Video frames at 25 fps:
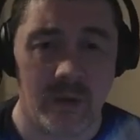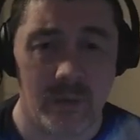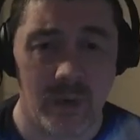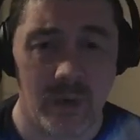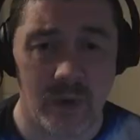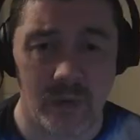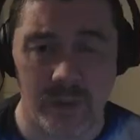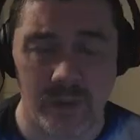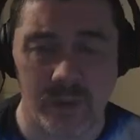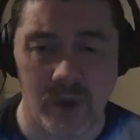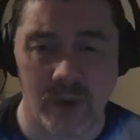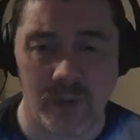
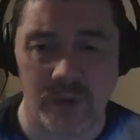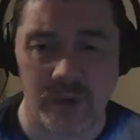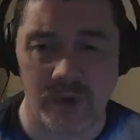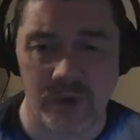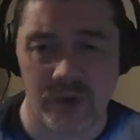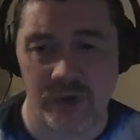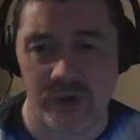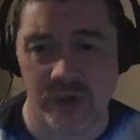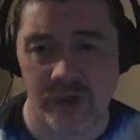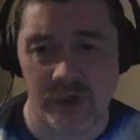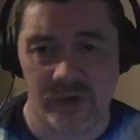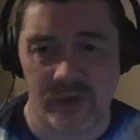But we probably
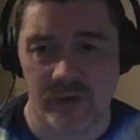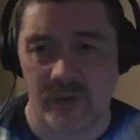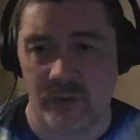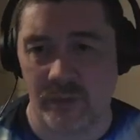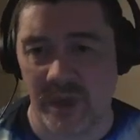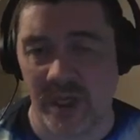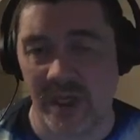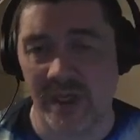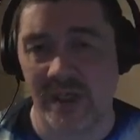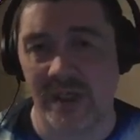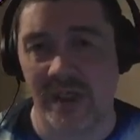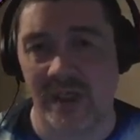should just do
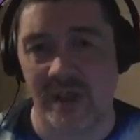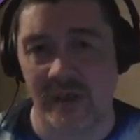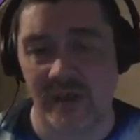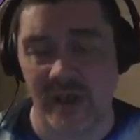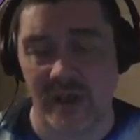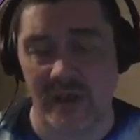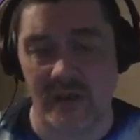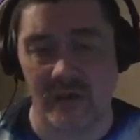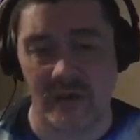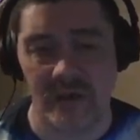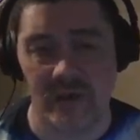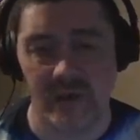basic
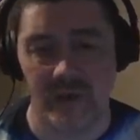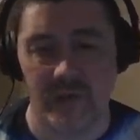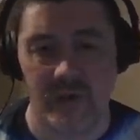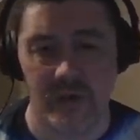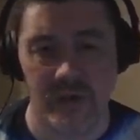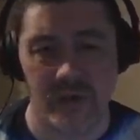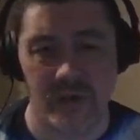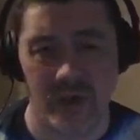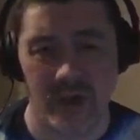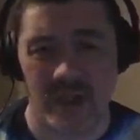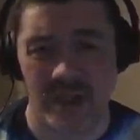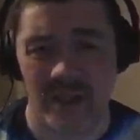saddles in
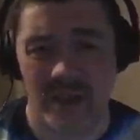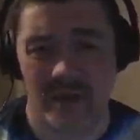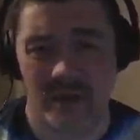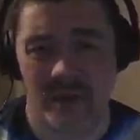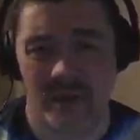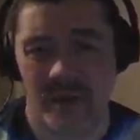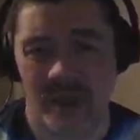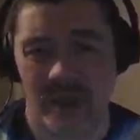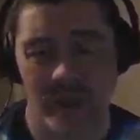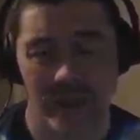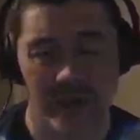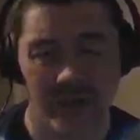future. I don't know
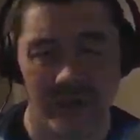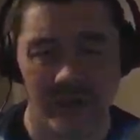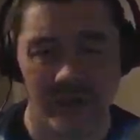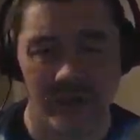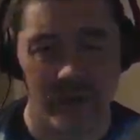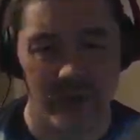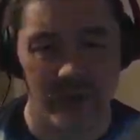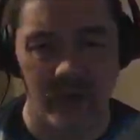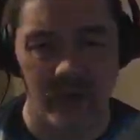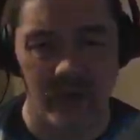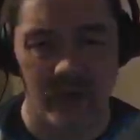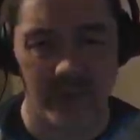what to
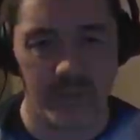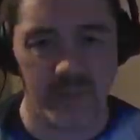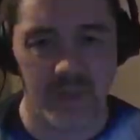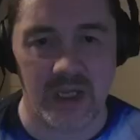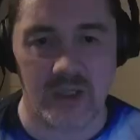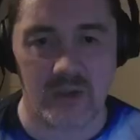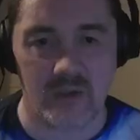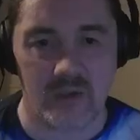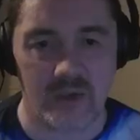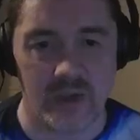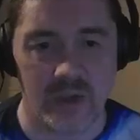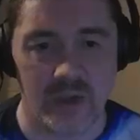do on
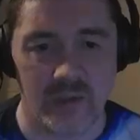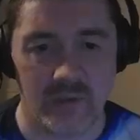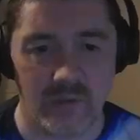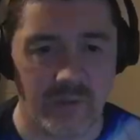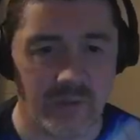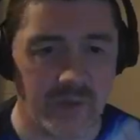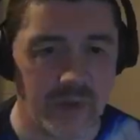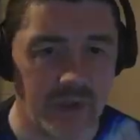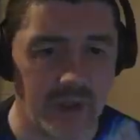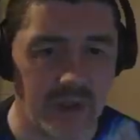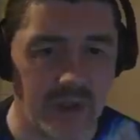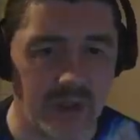hell and
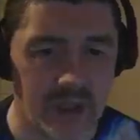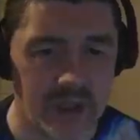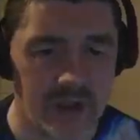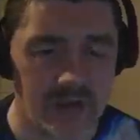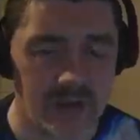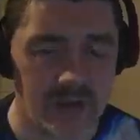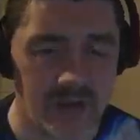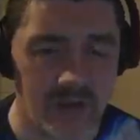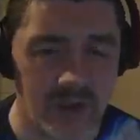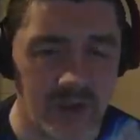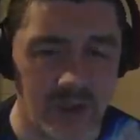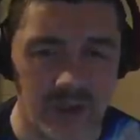everything in this
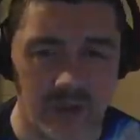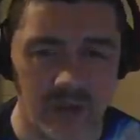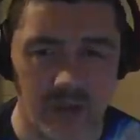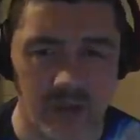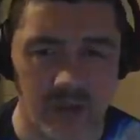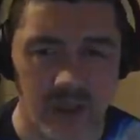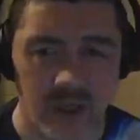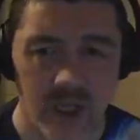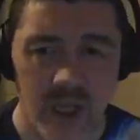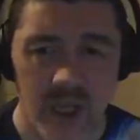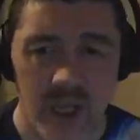one here.